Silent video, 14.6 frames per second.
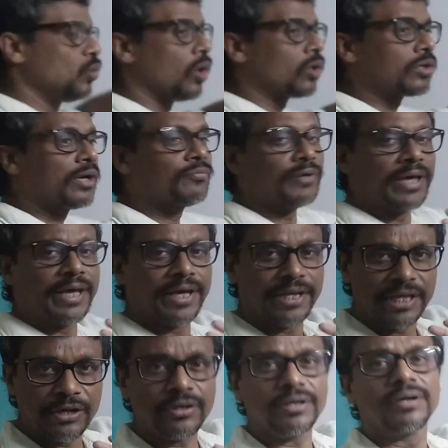not have
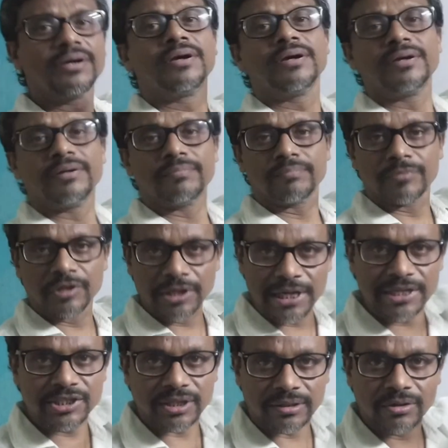any
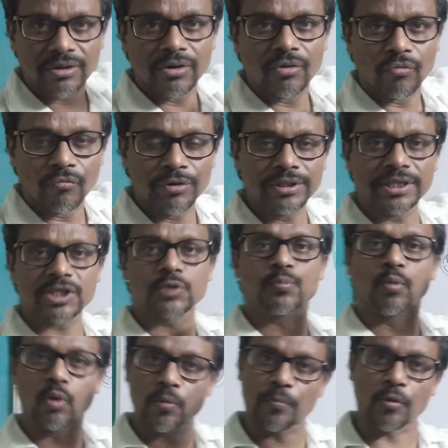relation with the
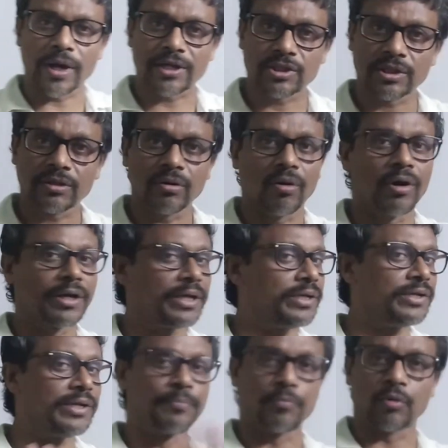spore production or any
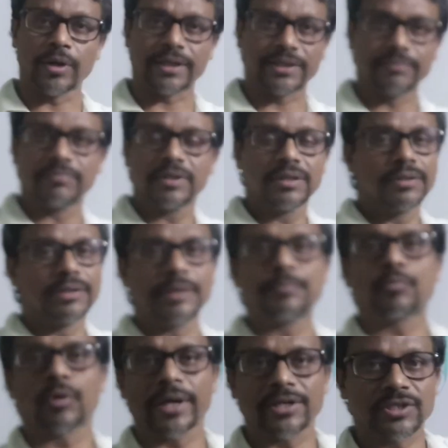
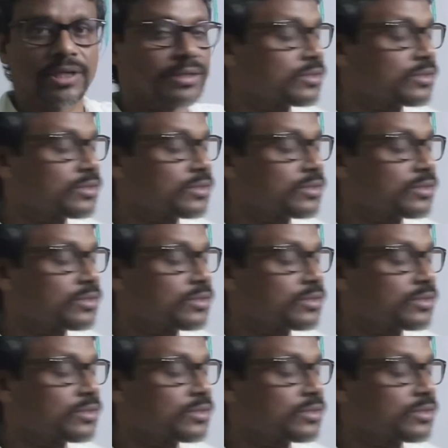reproduction.